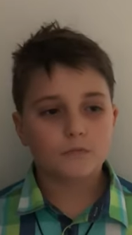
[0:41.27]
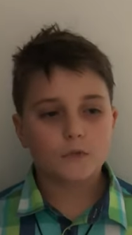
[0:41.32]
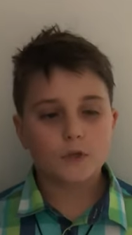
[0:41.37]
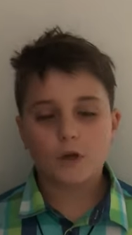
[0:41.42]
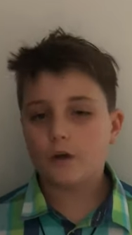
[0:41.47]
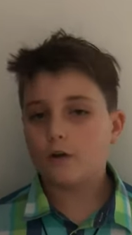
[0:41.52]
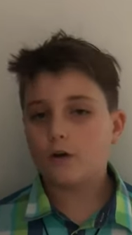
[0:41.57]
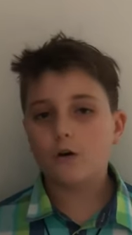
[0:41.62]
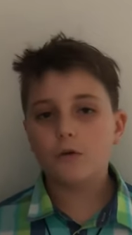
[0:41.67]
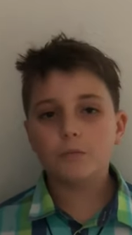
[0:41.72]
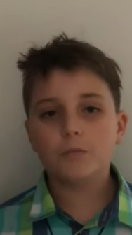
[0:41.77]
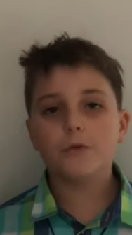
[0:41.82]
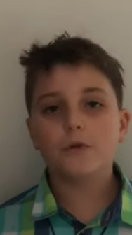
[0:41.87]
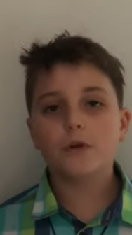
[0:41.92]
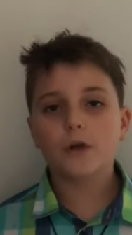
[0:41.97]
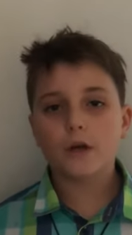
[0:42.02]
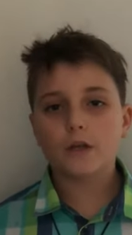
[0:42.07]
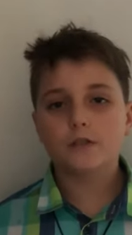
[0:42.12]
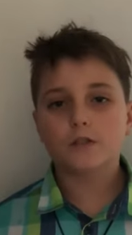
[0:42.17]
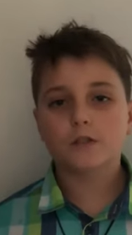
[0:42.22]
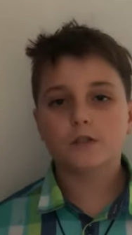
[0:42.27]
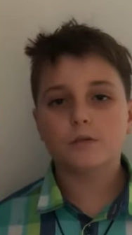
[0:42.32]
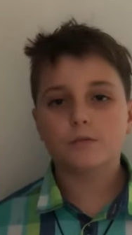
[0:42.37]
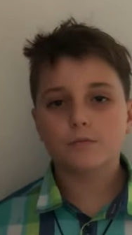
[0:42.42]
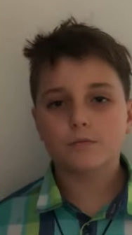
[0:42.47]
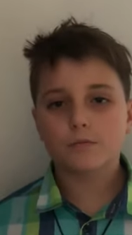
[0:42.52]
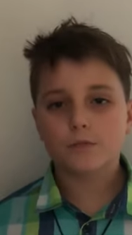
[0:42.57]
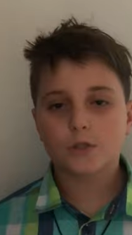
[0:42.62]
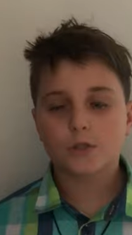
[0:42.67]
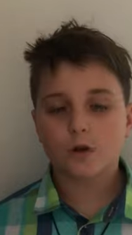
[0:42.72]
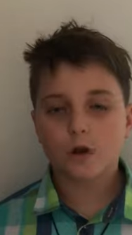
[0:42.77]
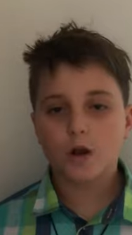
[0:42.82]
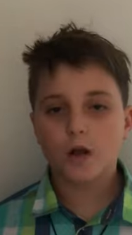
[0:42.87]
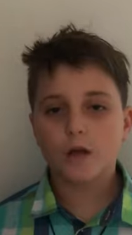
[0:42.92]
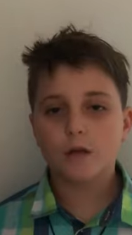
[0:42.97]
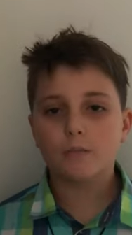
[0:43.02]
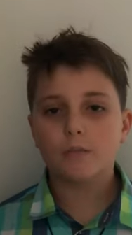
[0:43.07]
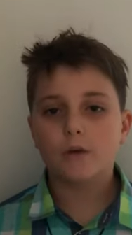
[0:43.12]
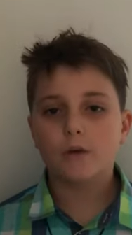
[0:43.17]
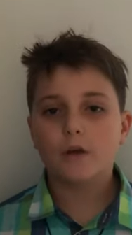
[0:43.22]
I hope you guys
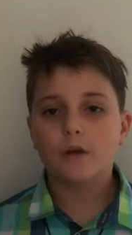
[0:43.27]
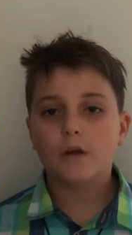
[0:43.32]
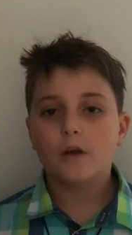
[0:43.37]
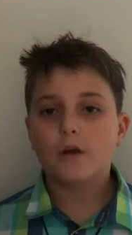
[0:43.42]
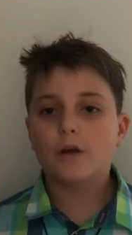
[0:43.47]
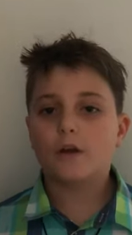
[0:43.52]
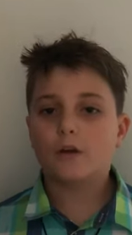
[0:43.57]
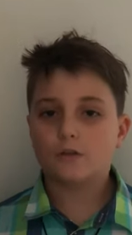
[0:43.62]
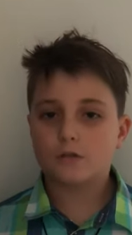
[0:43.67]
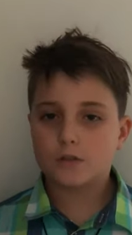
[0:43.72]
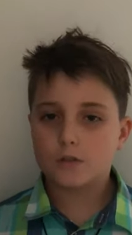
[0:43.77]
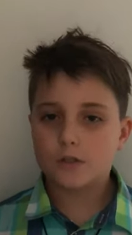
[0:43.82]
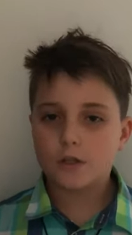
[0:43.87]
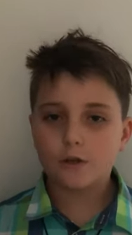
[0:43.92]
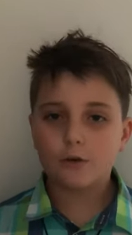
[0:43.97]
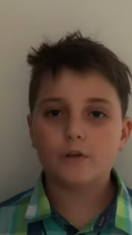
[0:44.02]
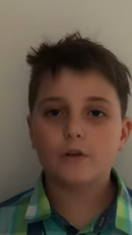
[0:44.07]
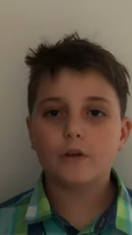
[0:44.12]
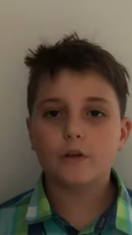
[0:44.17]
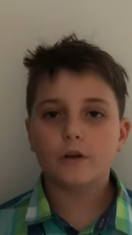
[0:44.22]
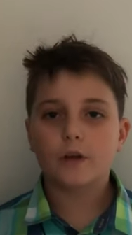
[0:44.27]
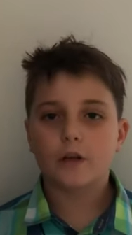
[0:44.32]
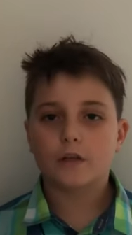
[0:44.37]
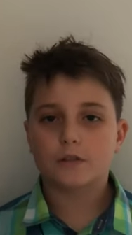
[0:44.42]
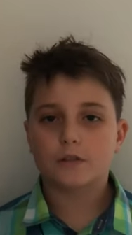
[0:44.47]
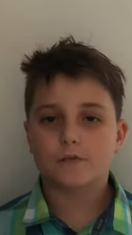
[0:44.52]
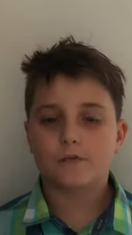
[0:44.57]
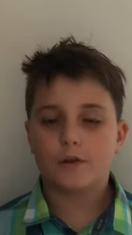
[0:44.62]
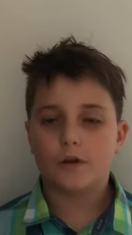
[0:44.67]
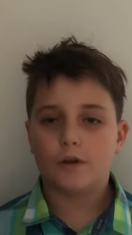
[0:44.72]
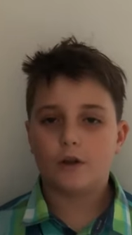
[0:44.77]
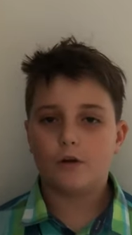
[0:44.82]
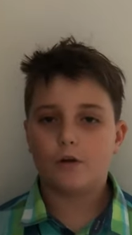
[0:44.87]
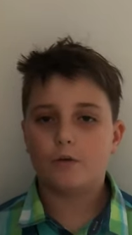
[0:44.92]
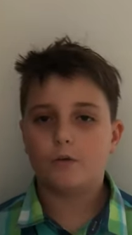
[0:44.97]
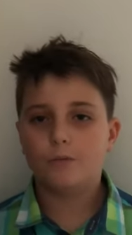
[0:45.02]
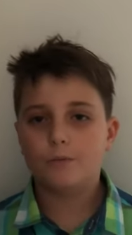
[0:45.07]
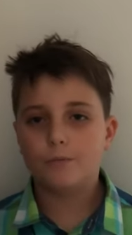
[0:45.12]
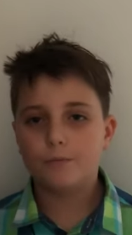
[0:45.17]
subscribe and I'll see you in the next video.